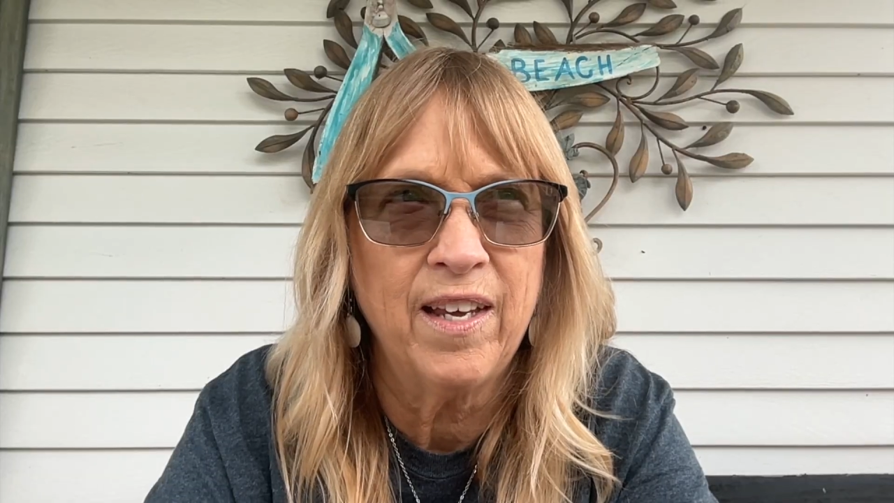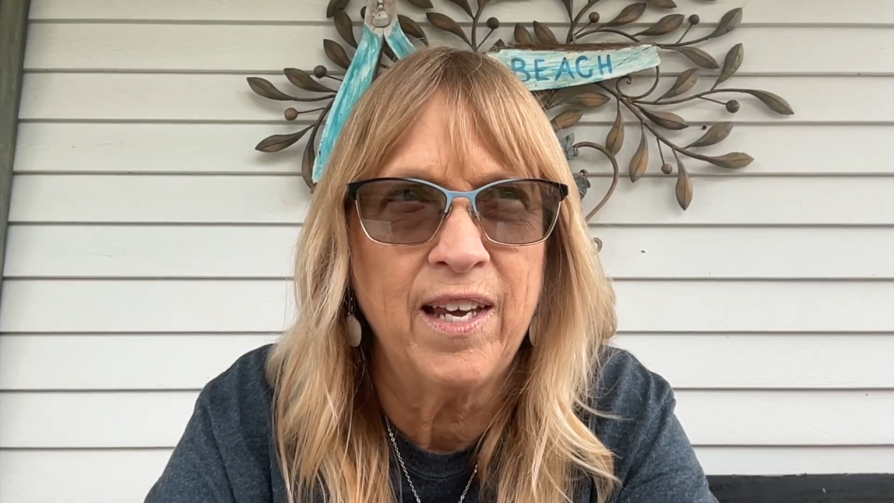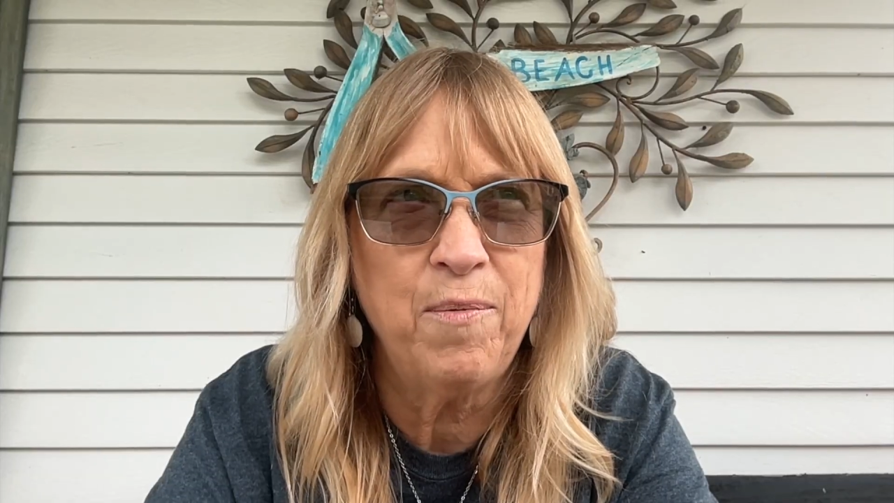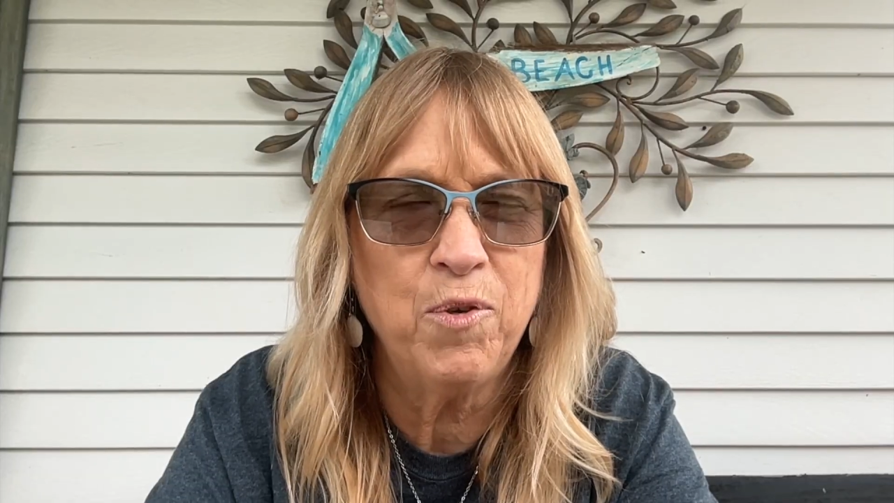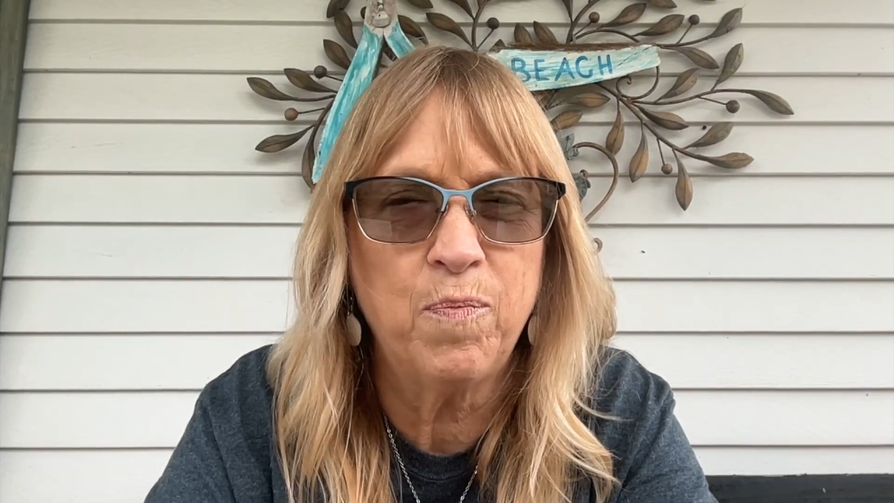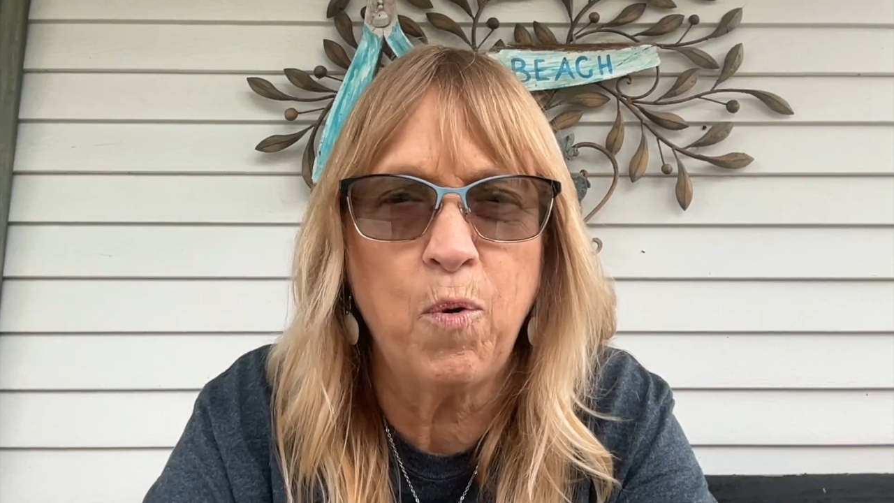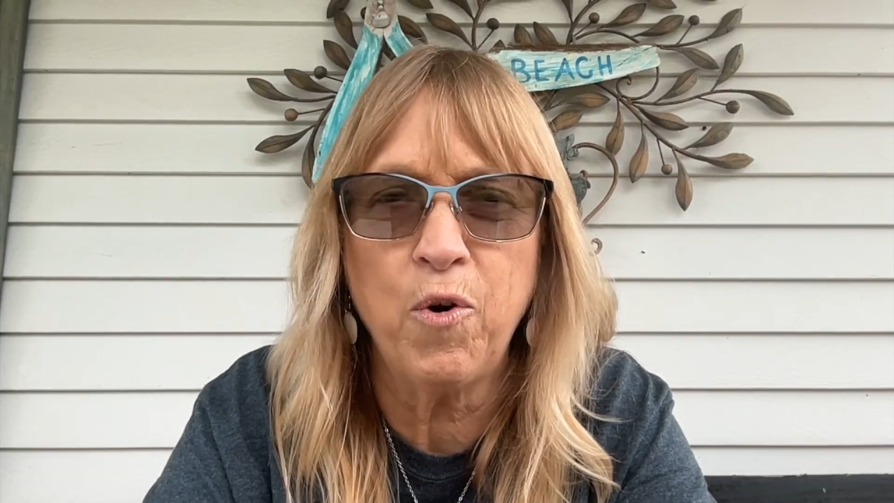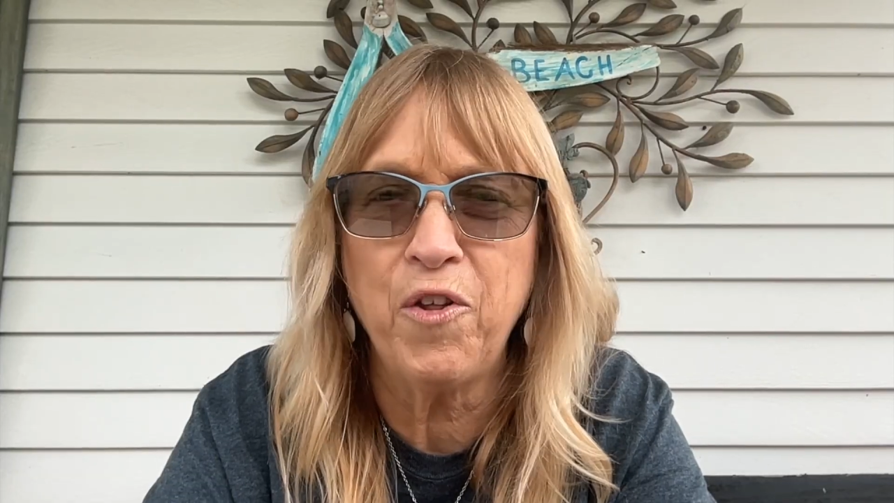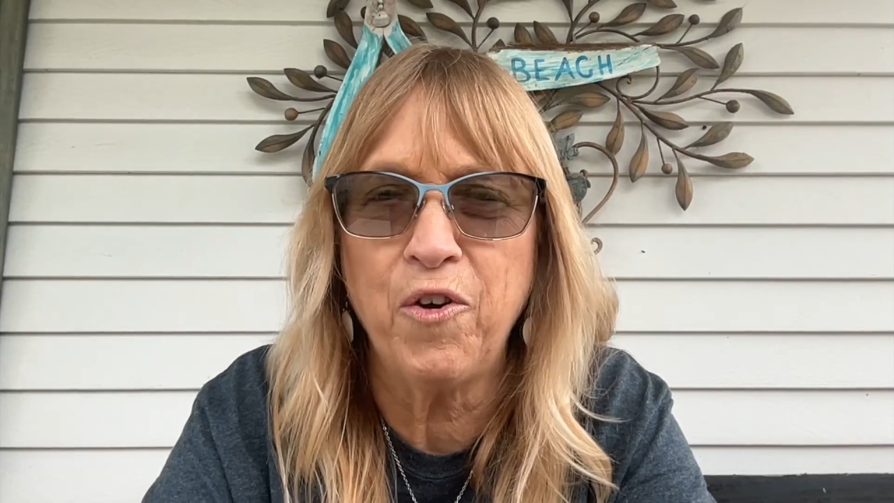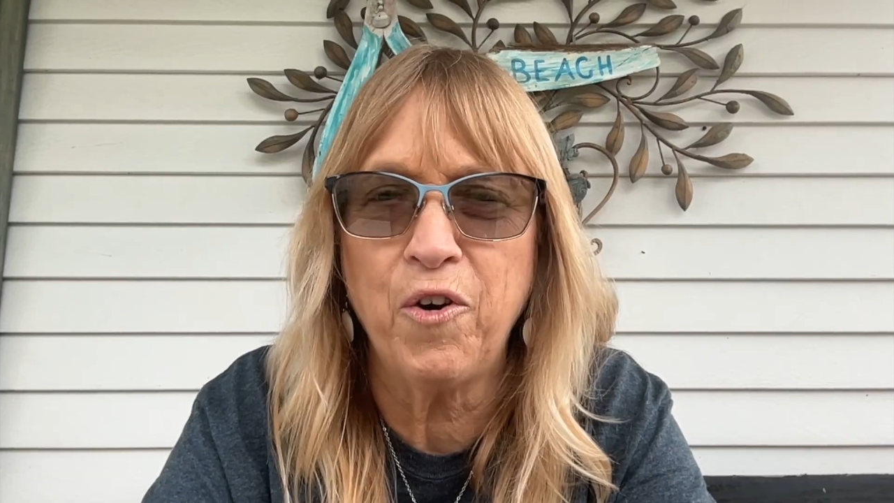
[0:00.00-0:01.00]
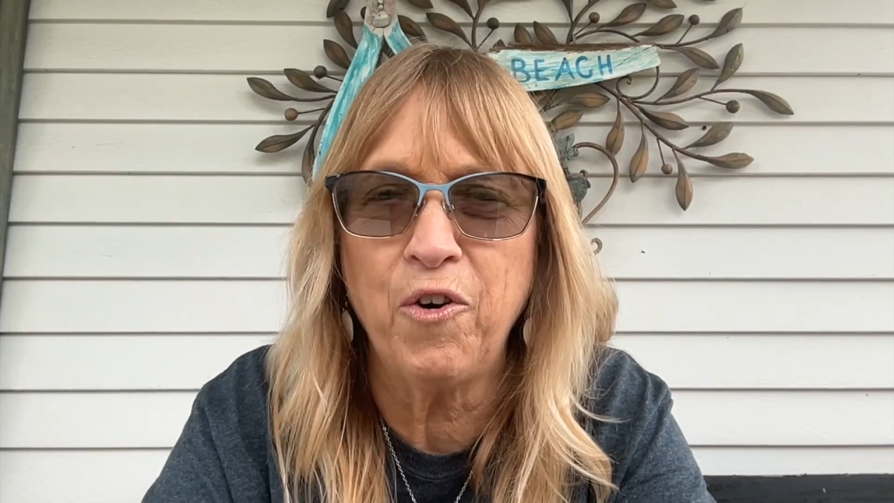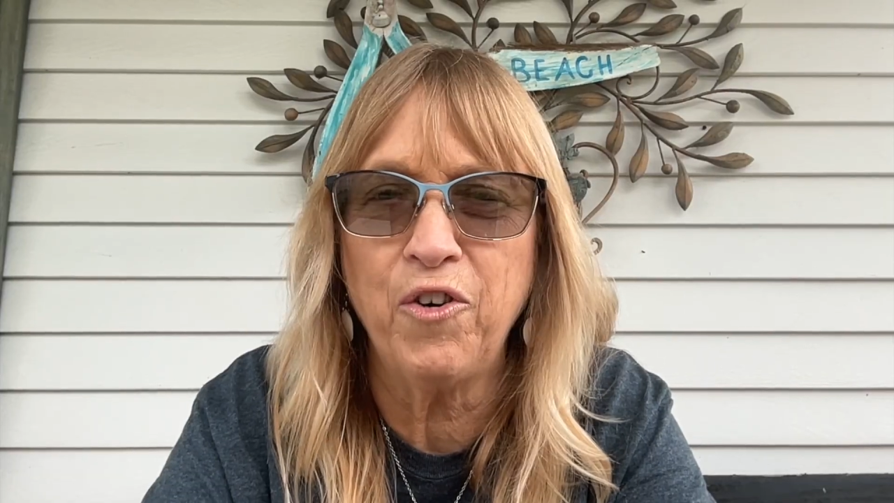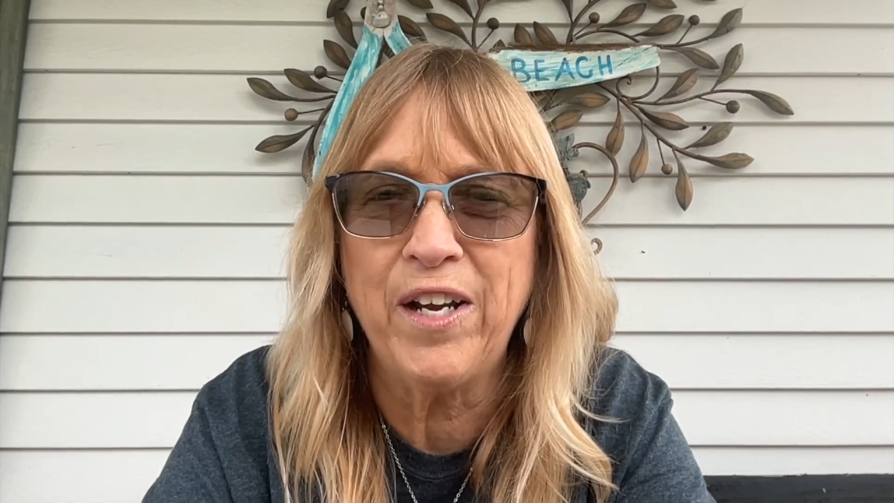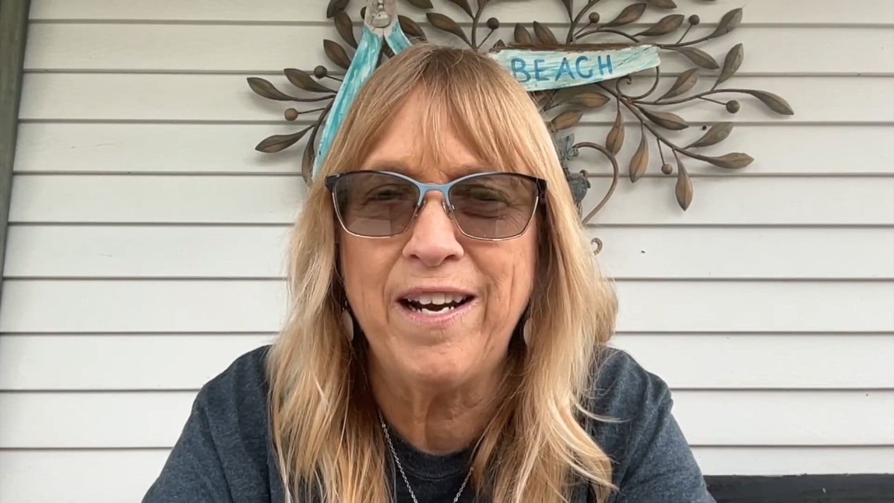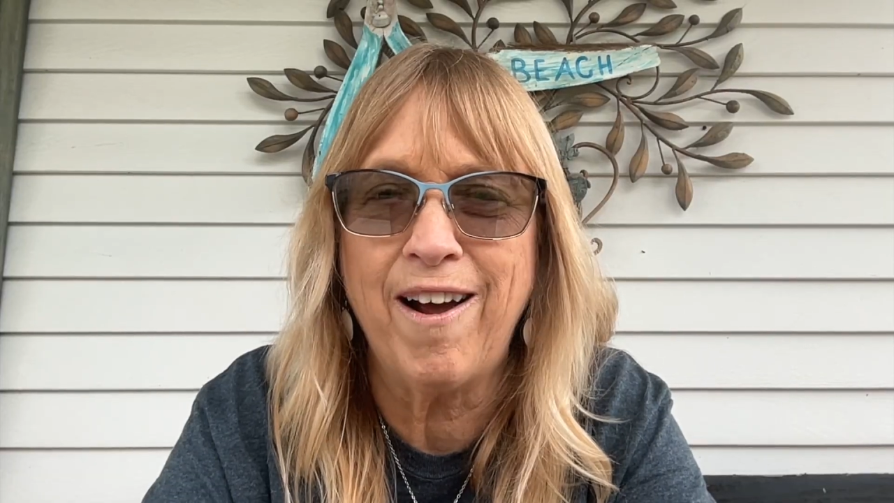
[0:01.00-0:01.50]
he was born in the
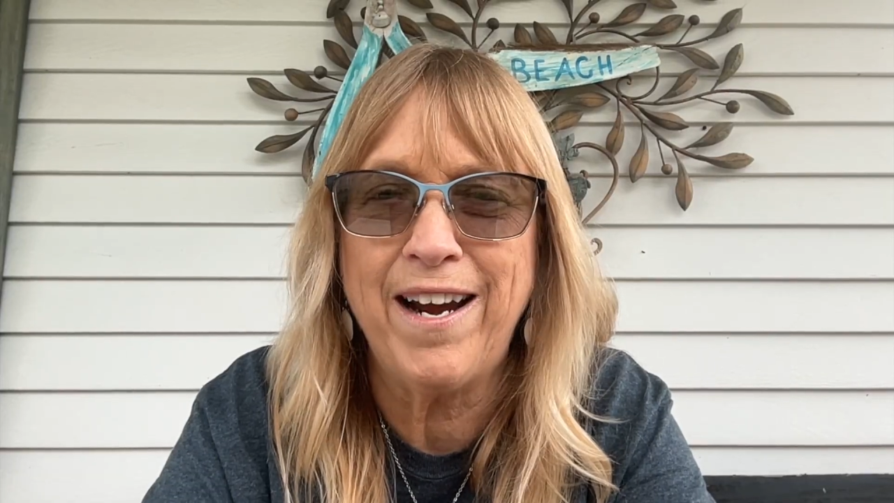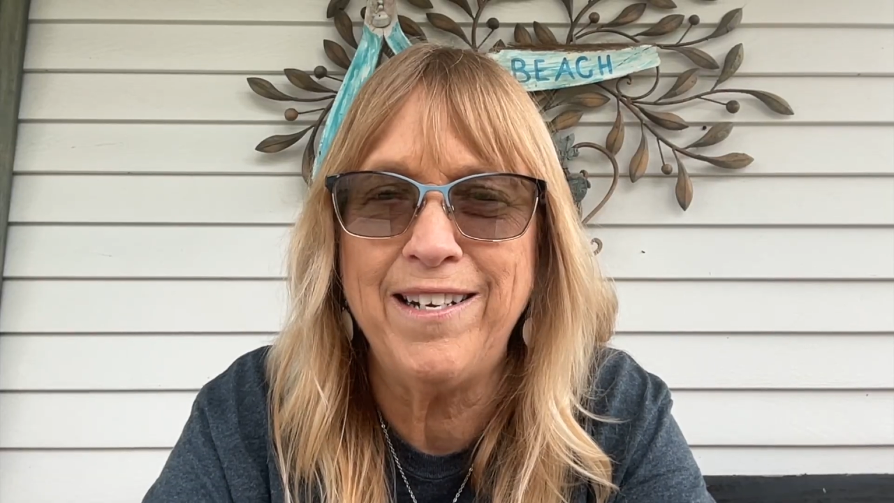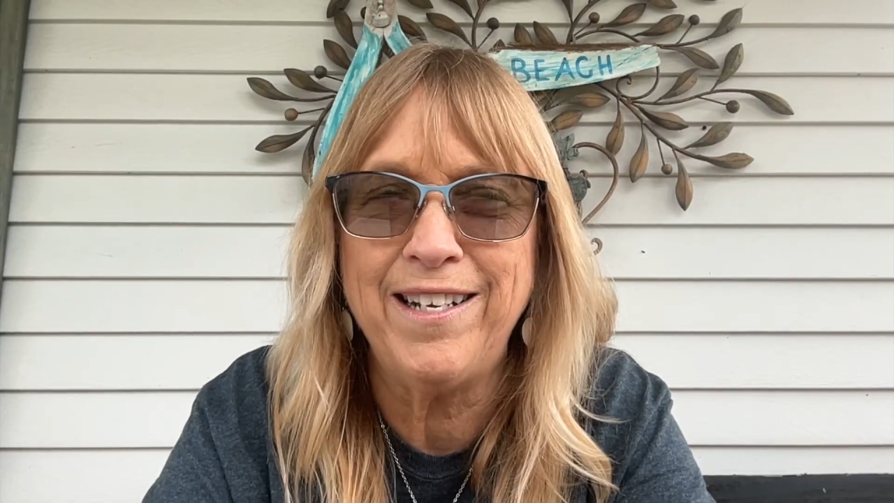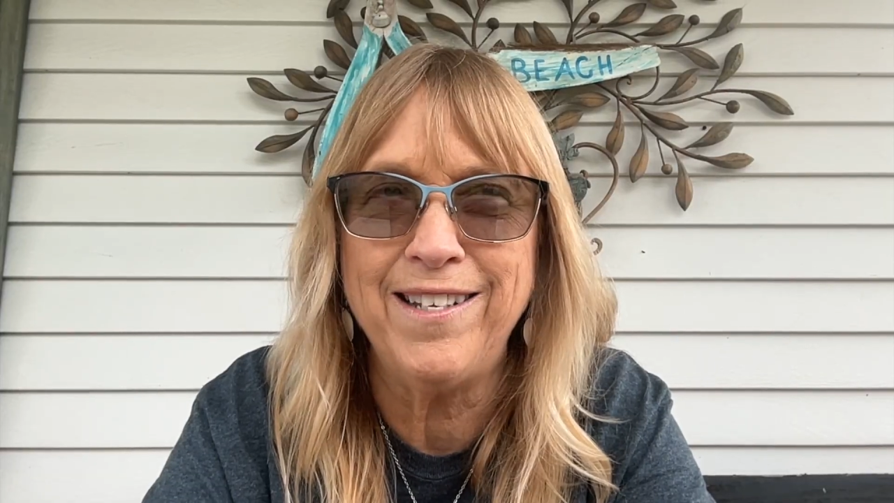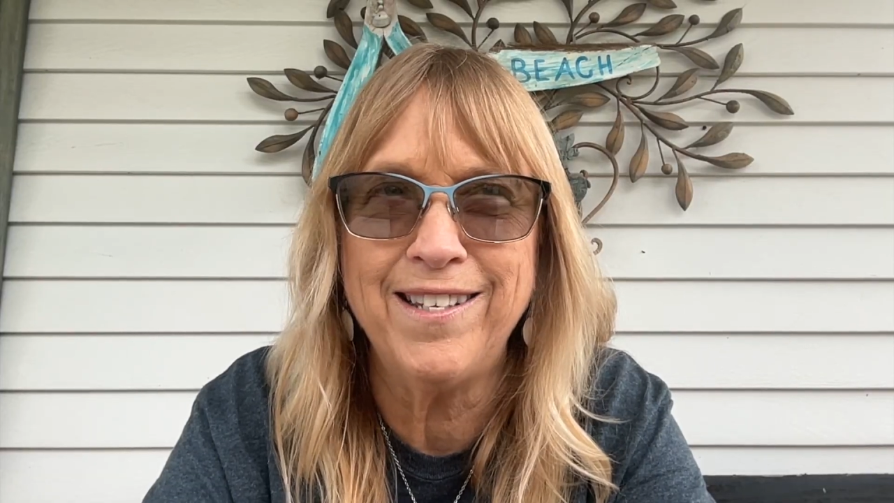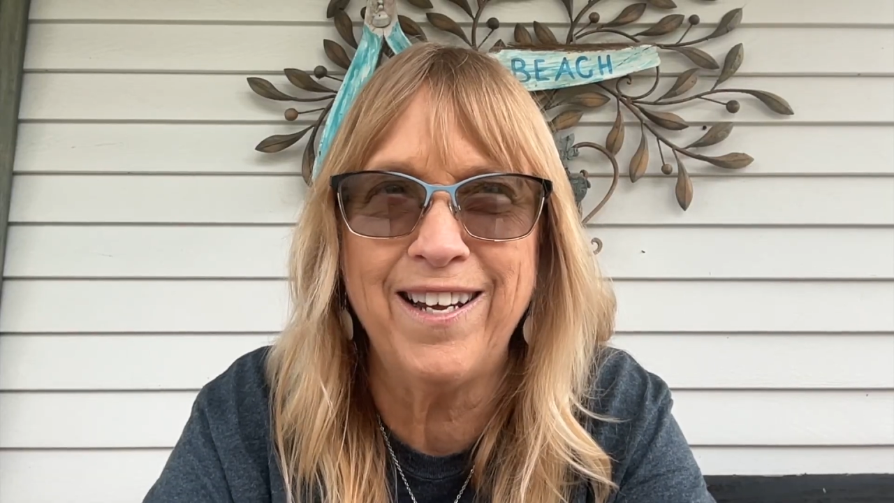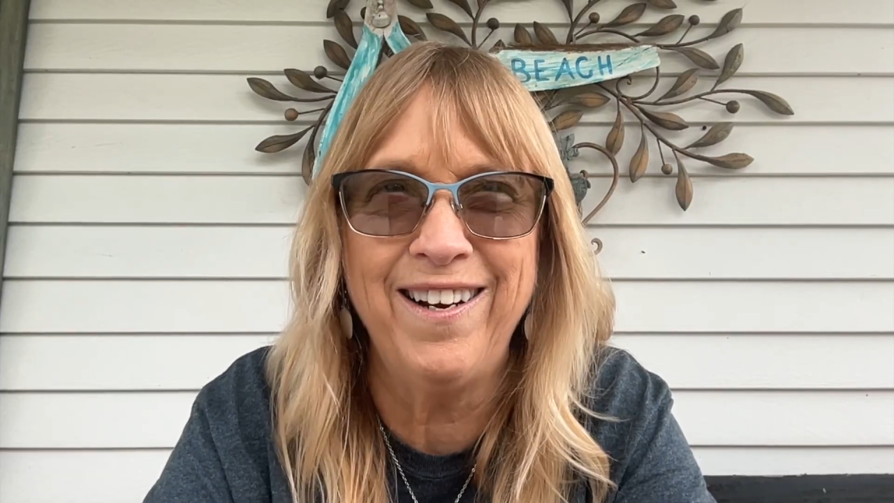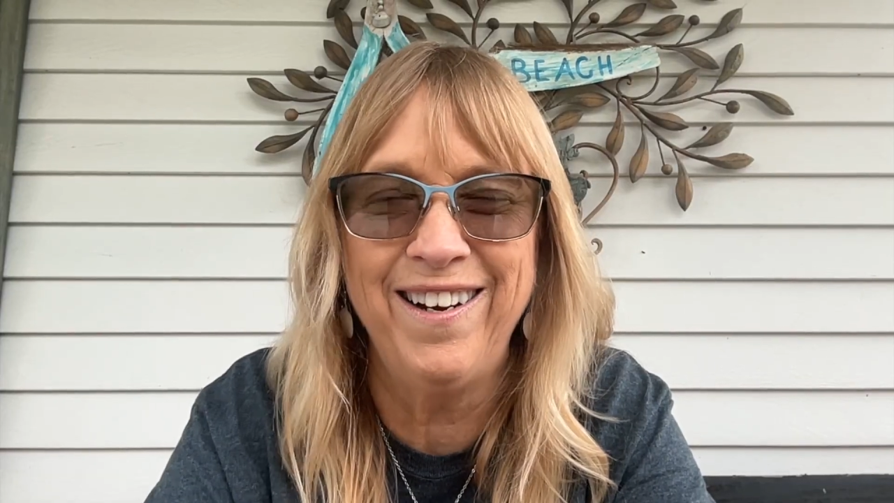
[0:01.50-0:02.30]
early 90s.